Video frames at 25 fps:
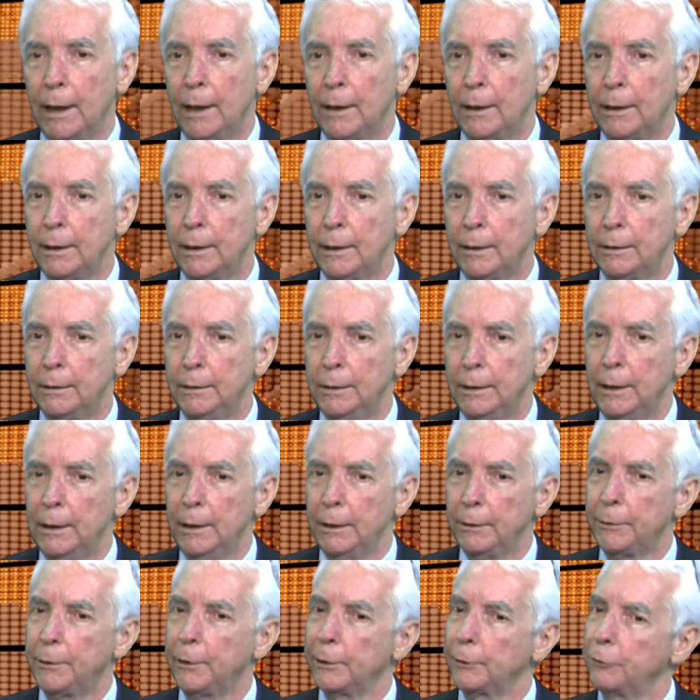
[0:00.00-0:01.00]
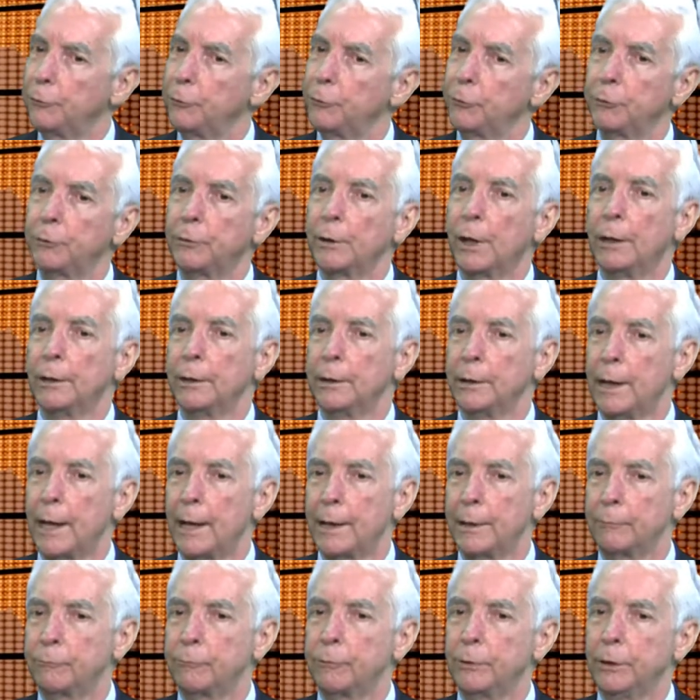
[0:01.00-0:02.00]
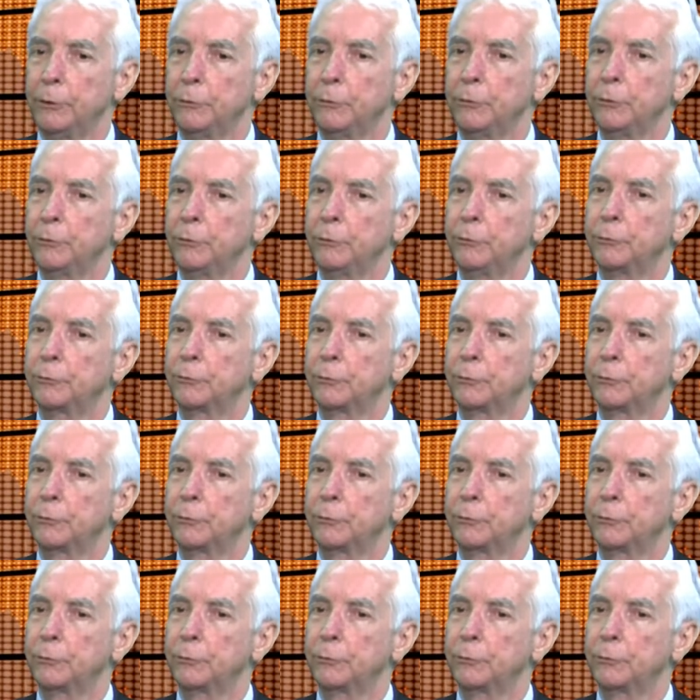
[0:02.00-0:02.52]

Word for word: Uh, there are just a lot of reasons